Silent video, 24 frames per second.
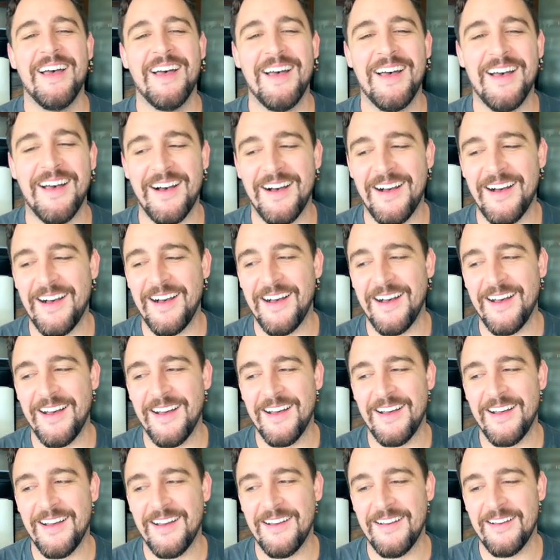
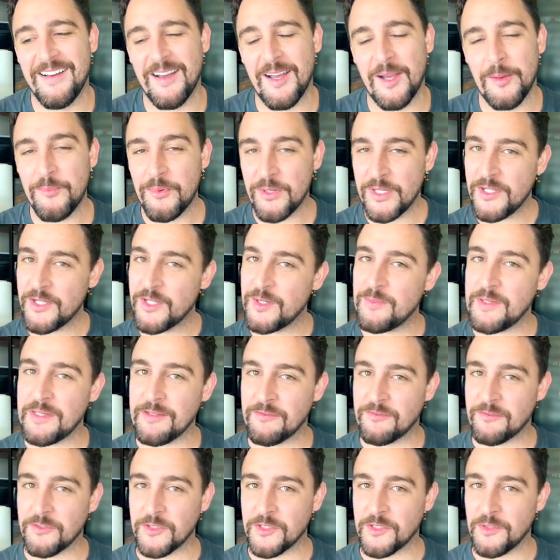I'm pretty good at
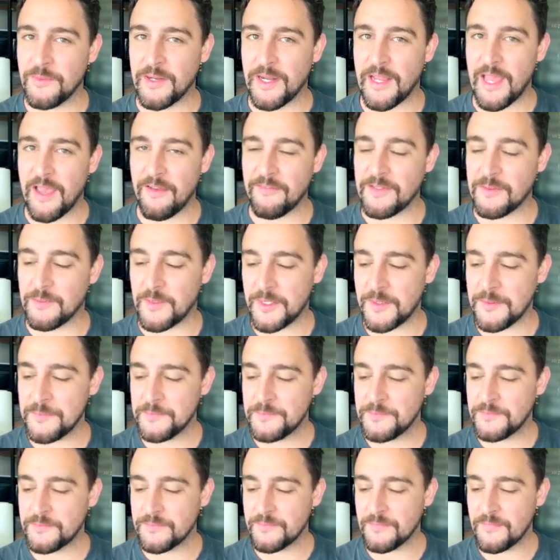being frugal when I have to be.
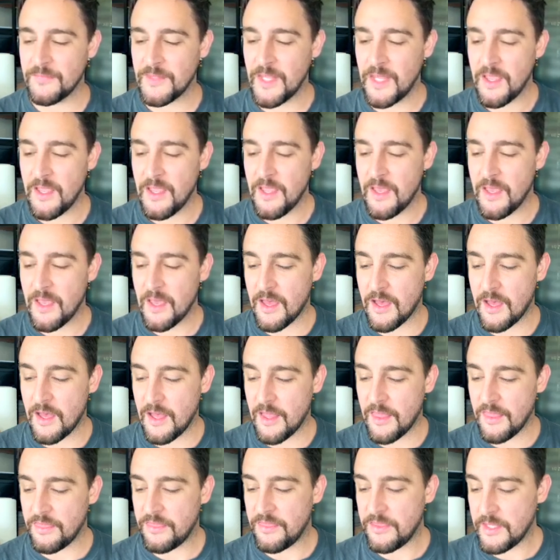
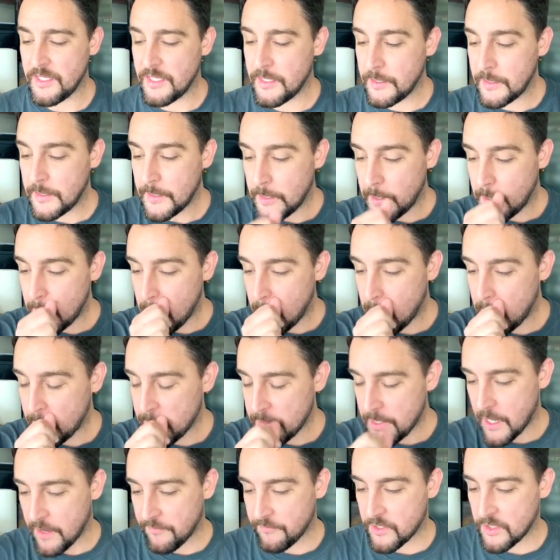
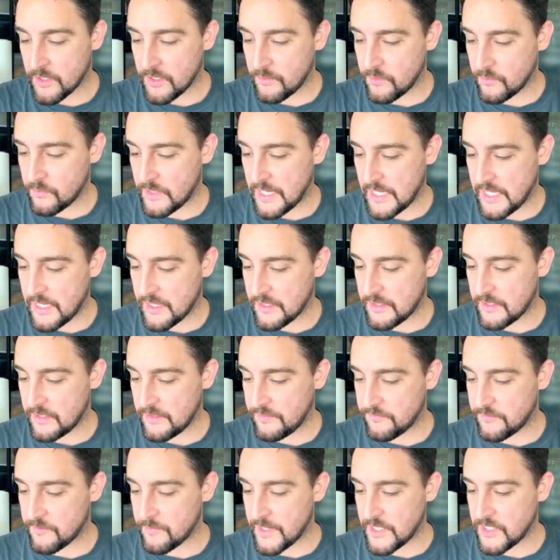Yeah, I've got any other
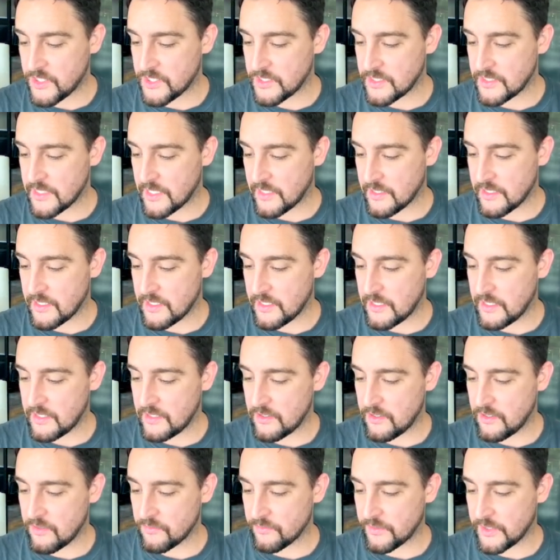information down here?
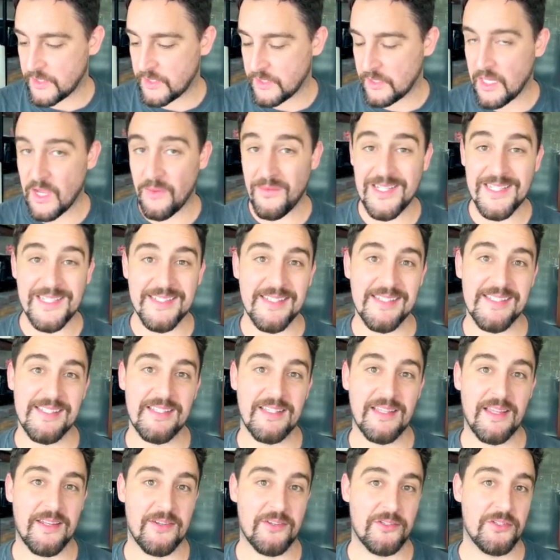Not really. I went to
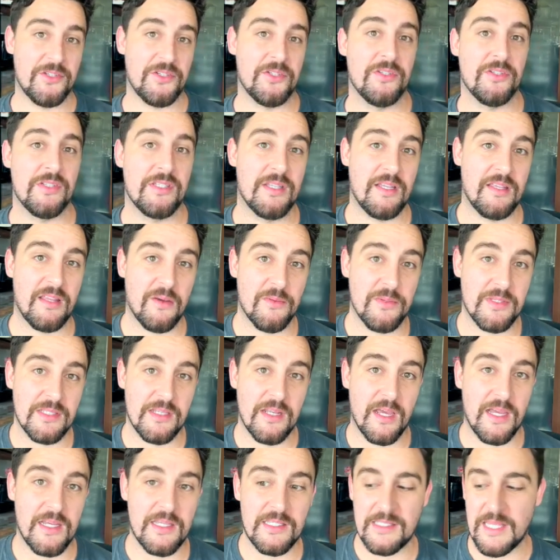Disneyland on Tuesday. That was
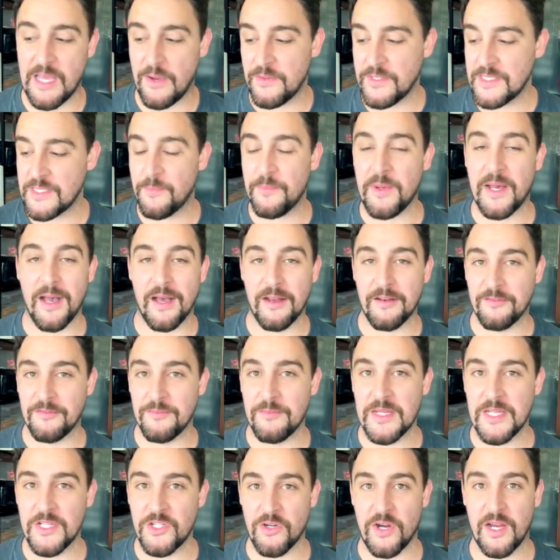nice. That was a part of
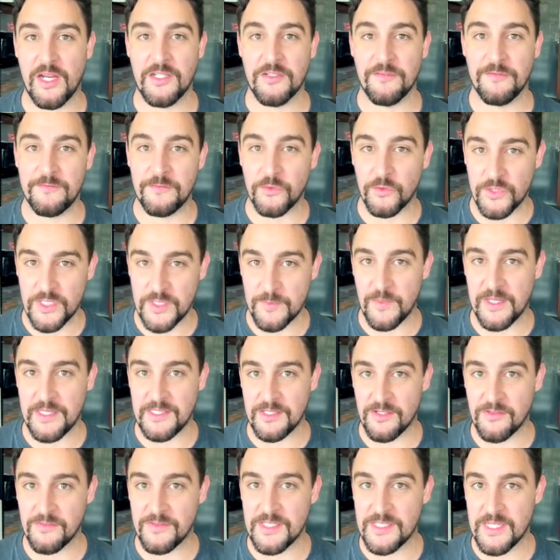me trying to force
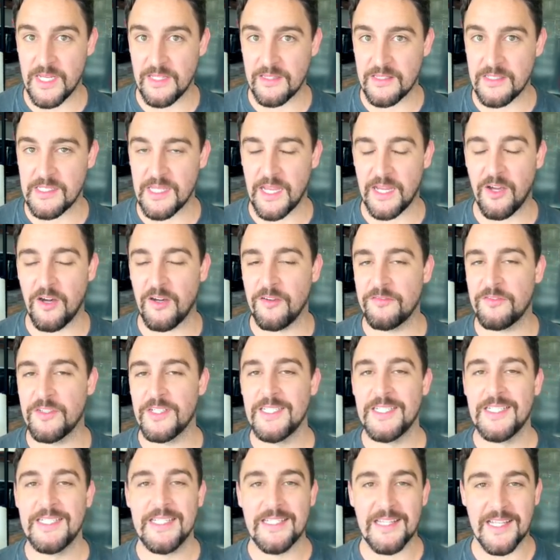myself to take the day off.
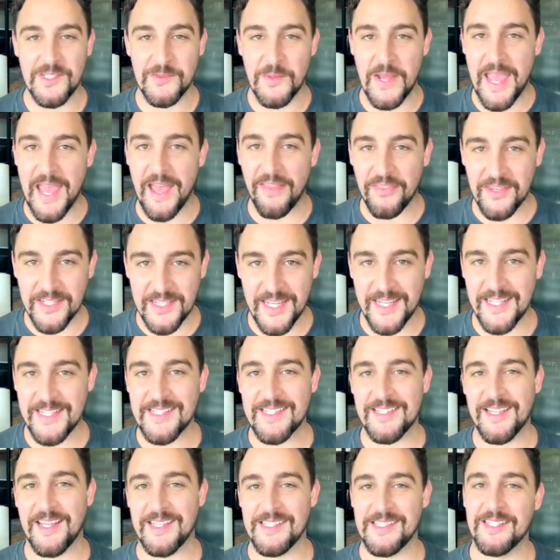That's why I had the dance
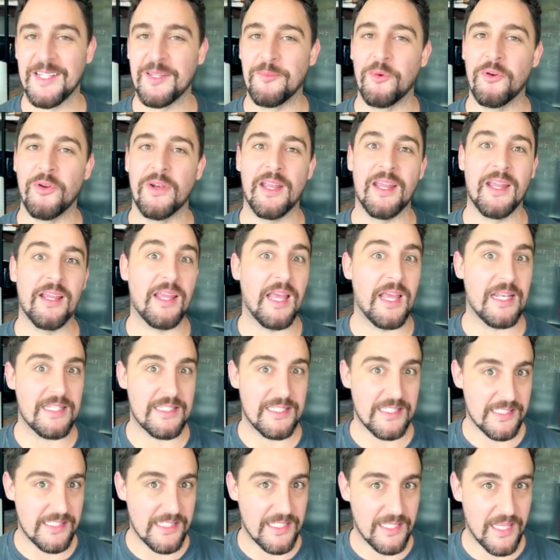class in the morning and I had
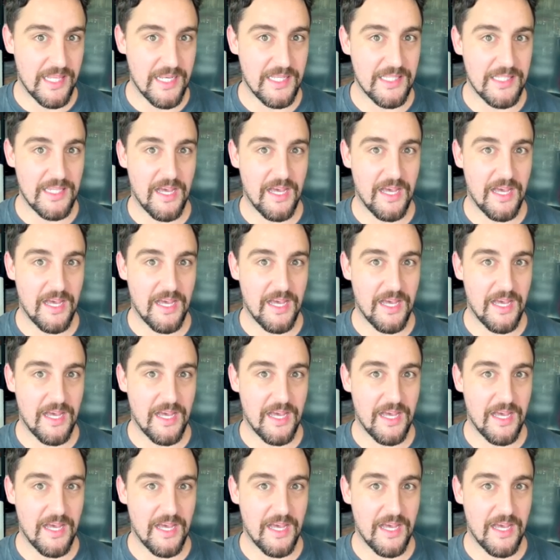Disneyland in the